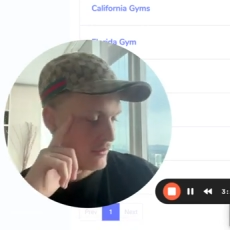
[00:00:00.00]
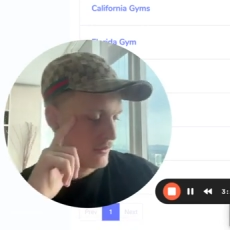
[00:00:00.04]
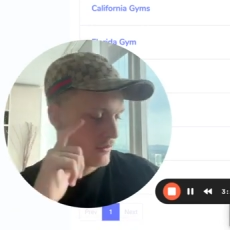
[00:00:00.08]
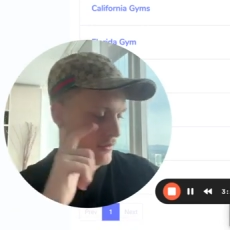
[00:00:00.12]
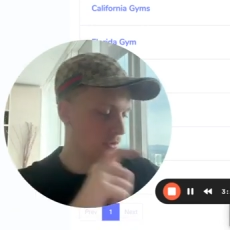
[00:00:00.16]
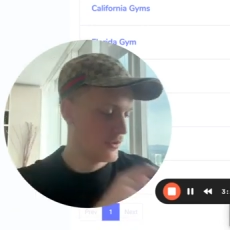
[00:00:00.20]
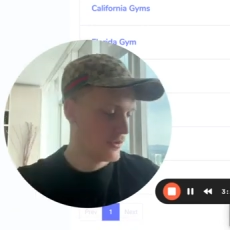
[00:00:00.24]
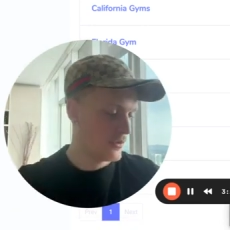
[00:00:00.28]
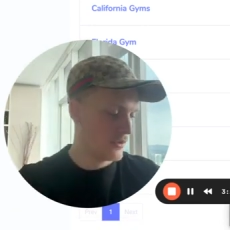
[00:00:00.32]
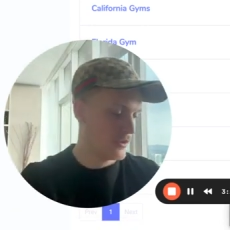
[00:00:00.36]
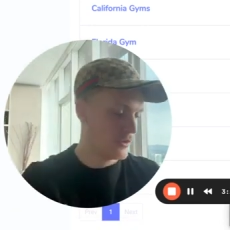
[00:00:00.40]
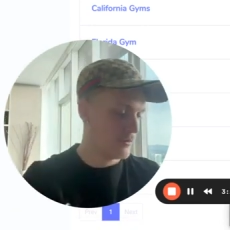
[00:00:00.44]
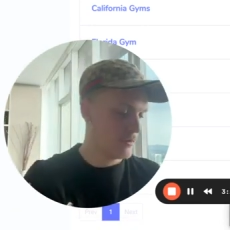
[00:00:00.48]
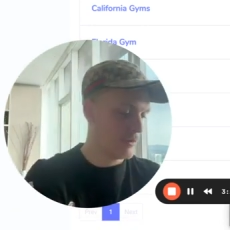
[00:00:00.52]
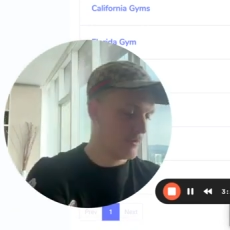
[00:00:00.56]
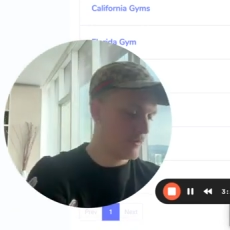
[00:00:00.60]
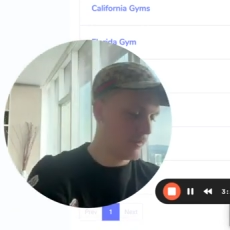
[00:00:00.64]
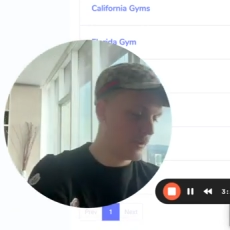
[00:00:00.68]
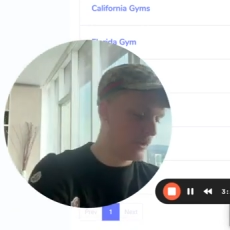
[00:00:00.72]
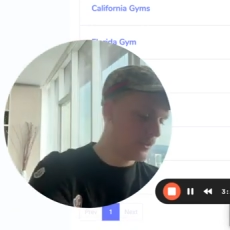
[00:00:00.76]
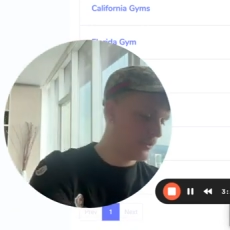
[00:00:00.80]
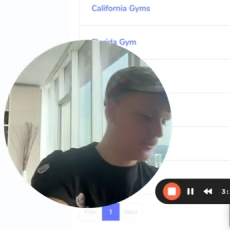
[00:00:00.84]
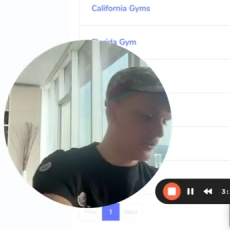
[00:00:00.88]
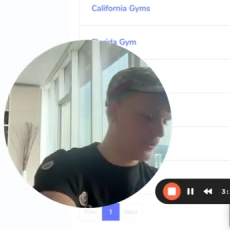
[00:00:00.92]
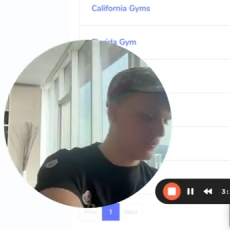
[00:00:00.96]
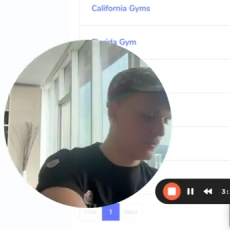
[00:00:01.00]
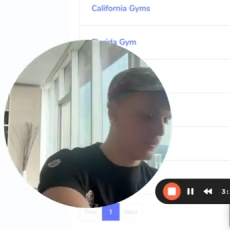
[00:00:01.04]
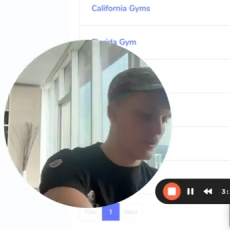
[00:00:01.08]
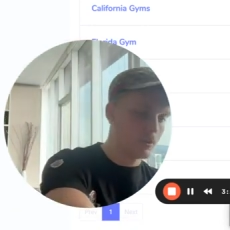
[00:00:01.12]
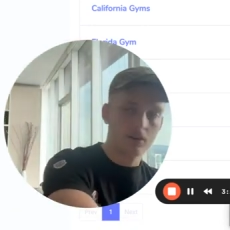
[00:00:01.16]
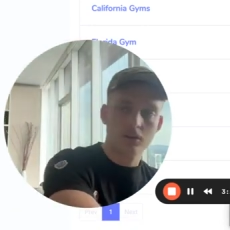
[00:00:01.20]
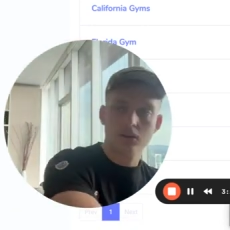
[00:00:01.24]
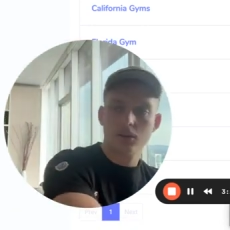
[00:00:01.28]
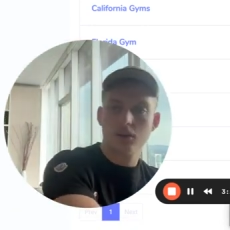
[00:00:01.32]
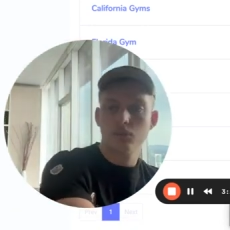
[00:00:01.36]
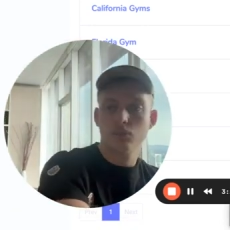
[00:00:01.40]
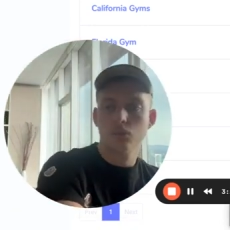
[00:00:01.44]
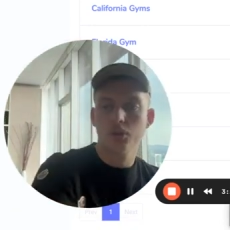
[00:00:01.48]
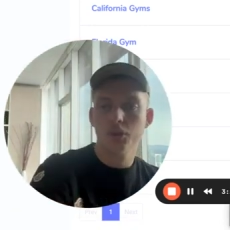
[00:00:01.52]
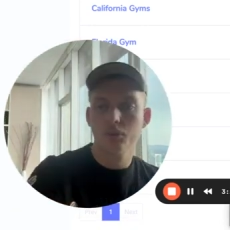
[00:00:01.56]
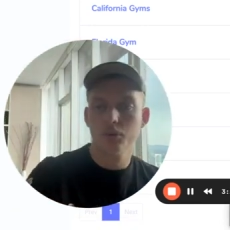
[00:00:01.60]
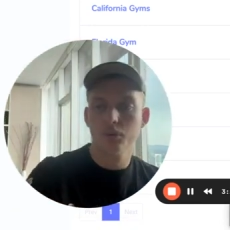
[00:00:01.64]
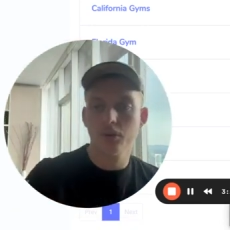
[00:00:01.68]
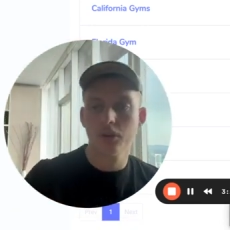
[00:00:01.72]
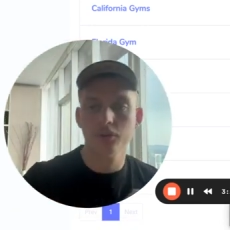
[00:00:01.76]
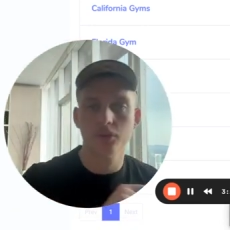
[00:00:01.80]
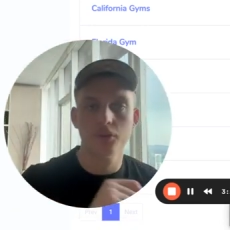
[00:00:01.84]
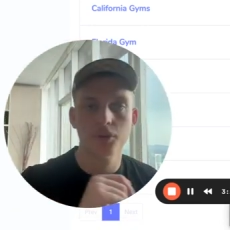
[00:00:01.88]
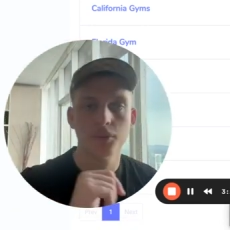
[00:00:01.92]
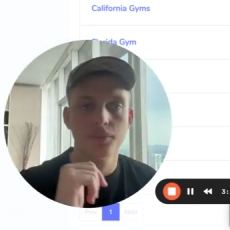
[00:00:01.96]
Sorry, my mouse is bugging up. What you
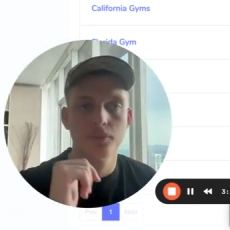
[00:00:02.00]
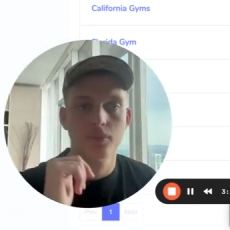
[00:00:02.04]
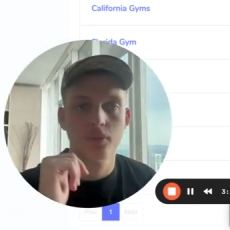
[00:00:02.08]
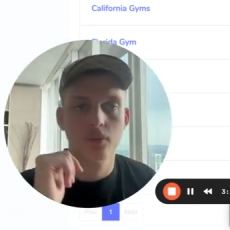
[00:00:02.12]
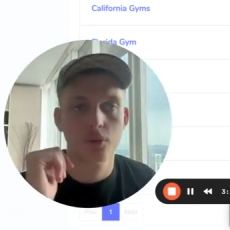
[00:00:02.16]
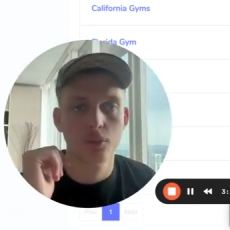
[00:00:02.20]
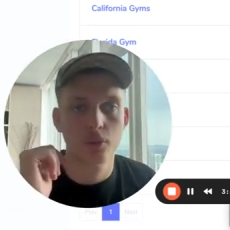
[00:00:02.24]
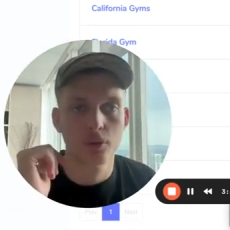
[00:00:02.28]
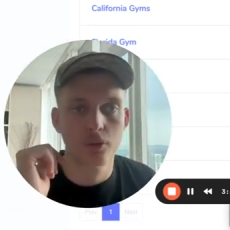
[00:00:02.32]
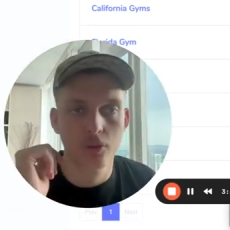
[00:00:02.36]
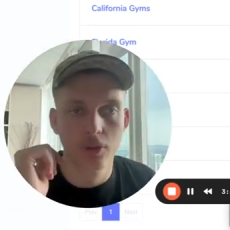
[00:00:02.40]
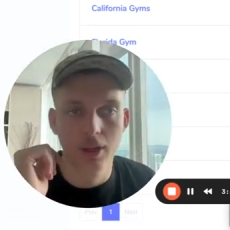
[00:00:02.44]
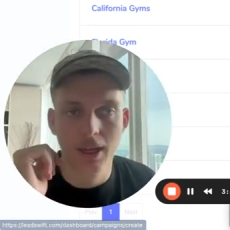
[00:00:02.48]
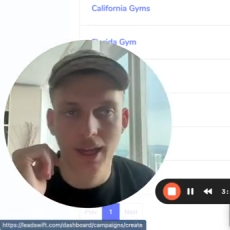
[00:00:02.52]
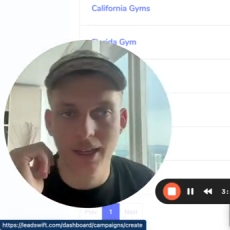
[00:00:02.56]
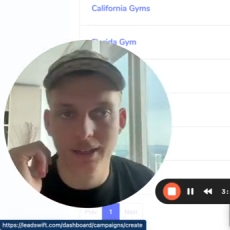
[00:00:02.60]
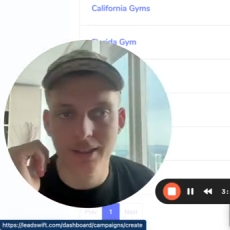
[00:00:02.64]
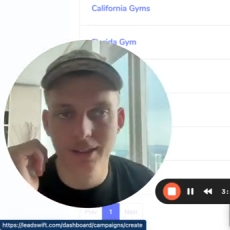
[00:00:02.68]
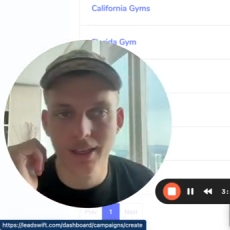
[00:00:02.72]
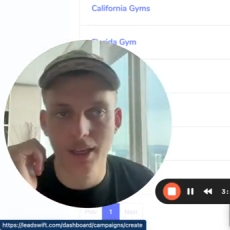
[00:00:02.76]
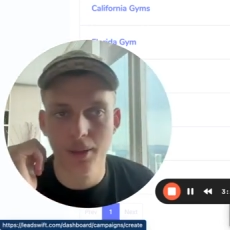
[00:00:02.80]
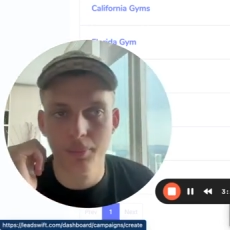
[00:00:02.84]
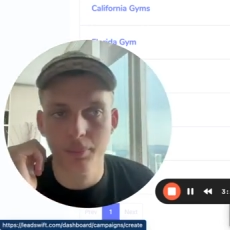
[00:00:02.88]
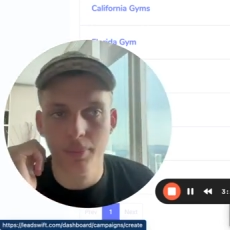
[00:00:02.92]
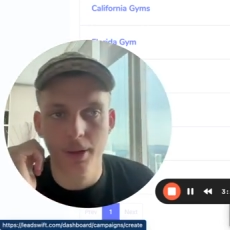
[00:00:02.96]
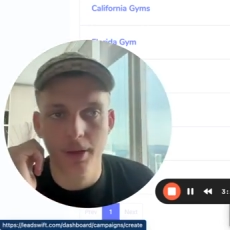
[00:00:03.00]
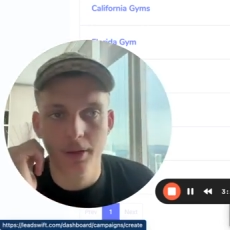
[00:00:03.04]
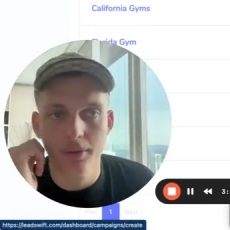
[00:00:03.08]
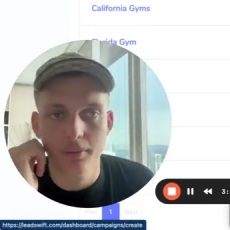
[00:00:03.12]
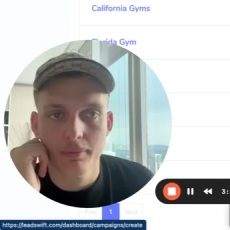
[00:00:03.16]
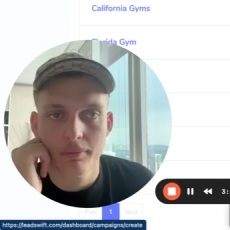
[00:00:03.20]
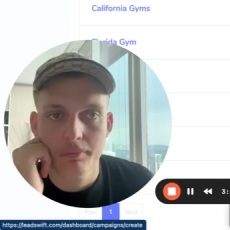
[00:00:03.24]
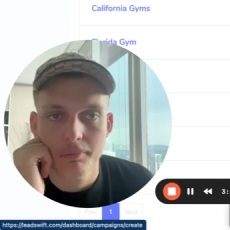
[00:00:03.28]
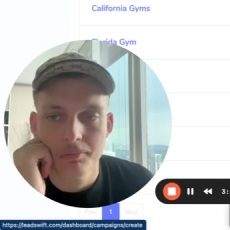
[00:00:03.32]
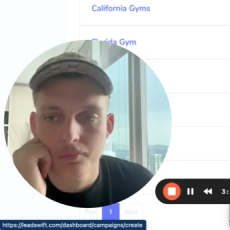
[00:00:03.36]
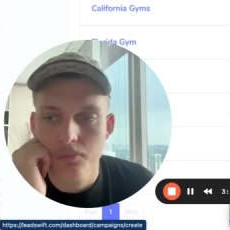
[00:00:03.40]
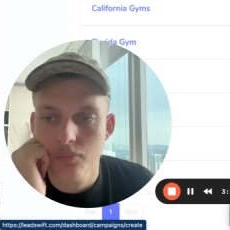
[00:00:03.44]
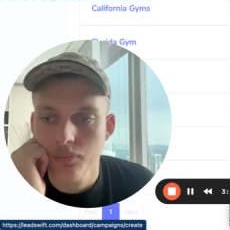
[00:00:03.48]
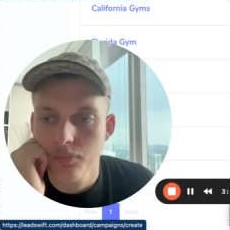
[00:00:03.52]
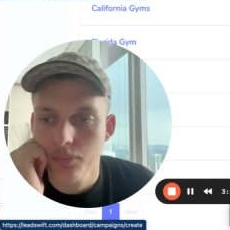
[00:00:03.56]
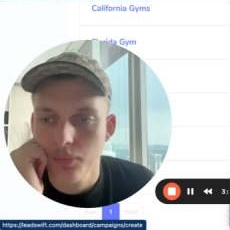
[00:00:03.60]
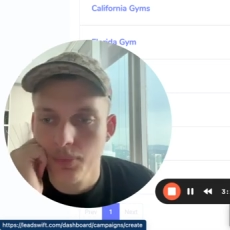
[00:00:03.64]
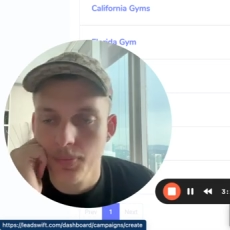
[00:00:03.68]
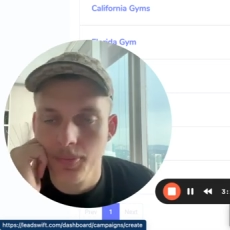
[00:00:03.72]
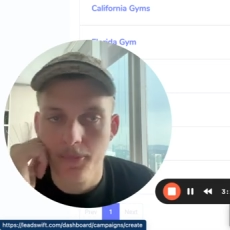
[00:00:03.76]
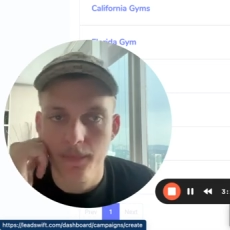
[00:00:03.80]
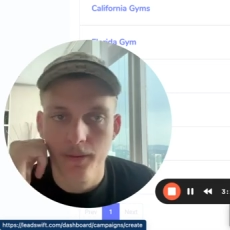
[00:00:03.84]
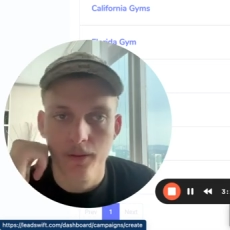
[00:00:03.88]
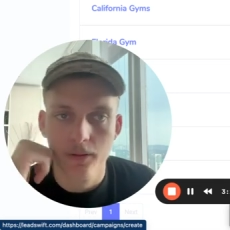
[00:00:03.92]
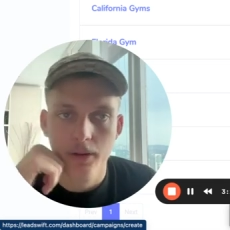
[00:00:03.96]
want to do, you want to do add campaign.
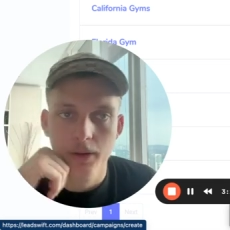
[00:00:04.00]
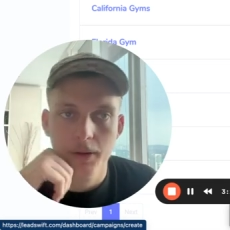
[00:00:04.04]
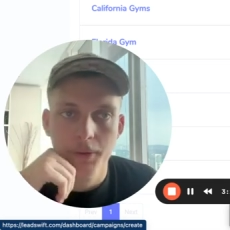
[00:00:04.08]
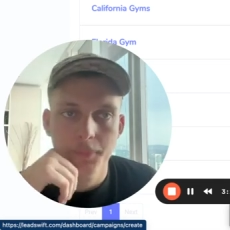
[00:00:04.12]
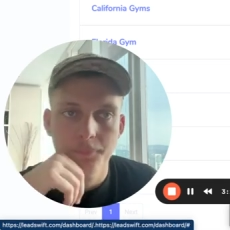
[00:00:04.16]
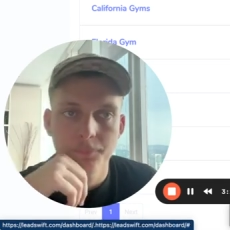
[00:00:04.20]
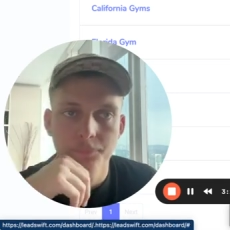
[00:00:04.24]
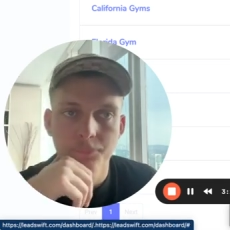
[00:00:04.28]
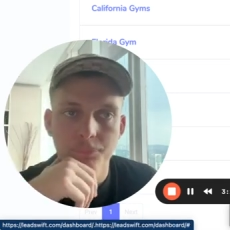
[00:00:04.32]
All right.